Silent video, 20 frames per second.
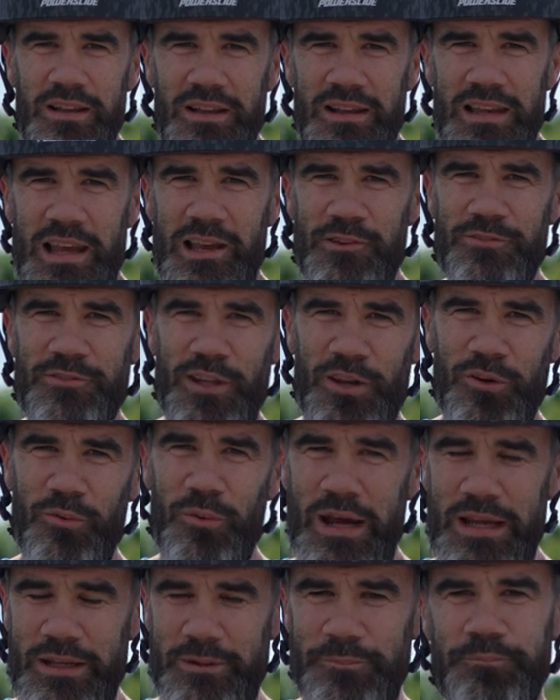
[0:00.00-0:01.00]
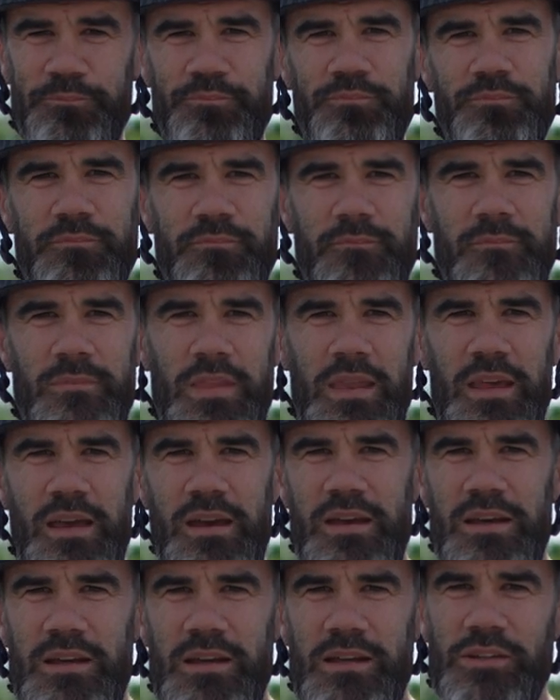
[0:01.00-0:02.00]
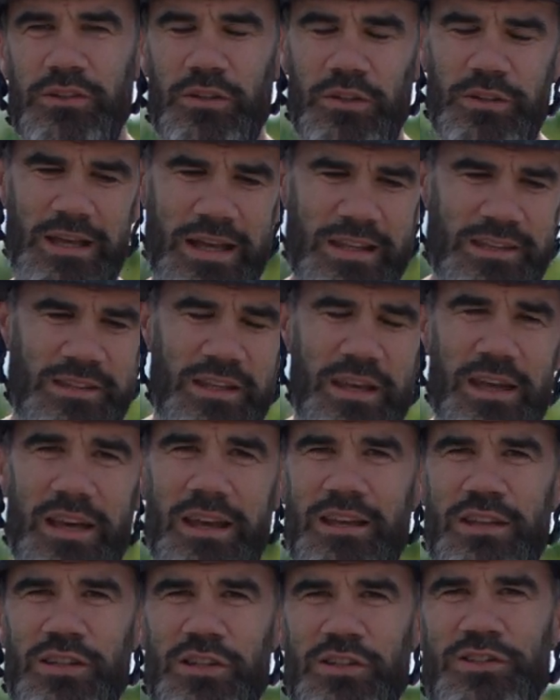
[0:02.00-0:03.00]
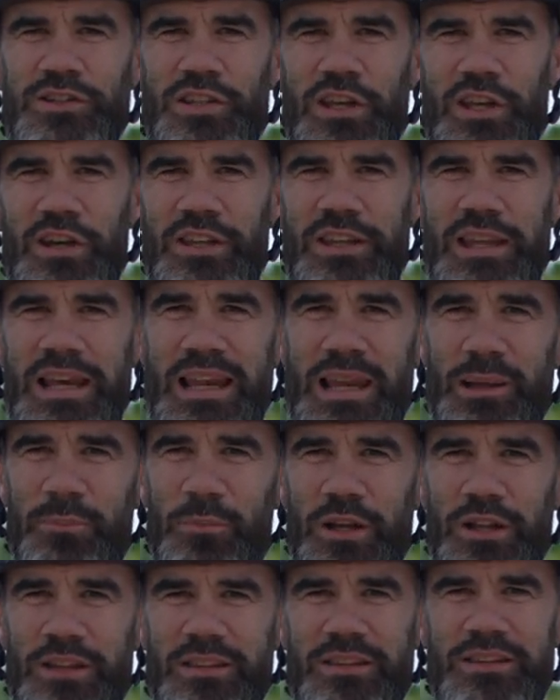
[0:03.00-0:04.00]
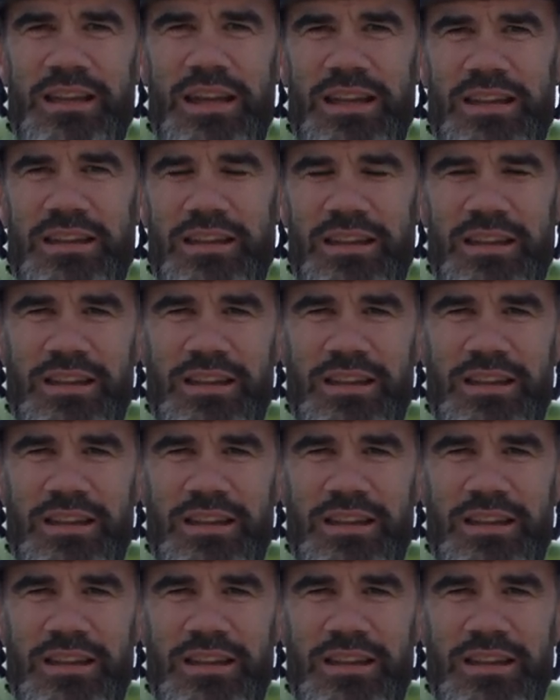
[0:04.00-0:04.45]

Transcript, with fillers: left and right. So that's a second element that